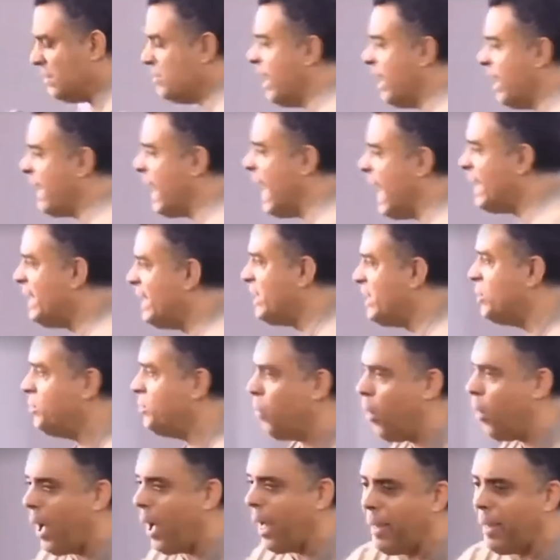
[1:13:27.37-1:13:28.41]
heart, little
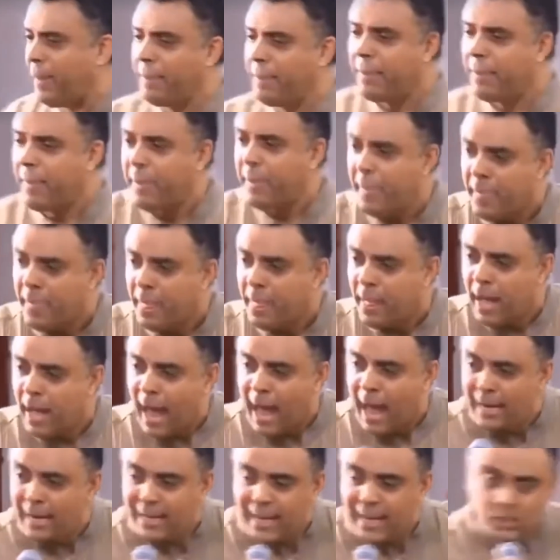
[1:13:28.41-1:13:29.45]
boy. And
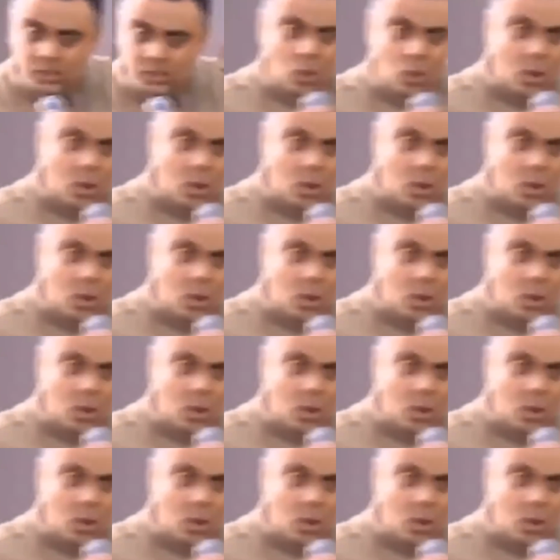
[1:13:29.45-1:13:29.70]
let your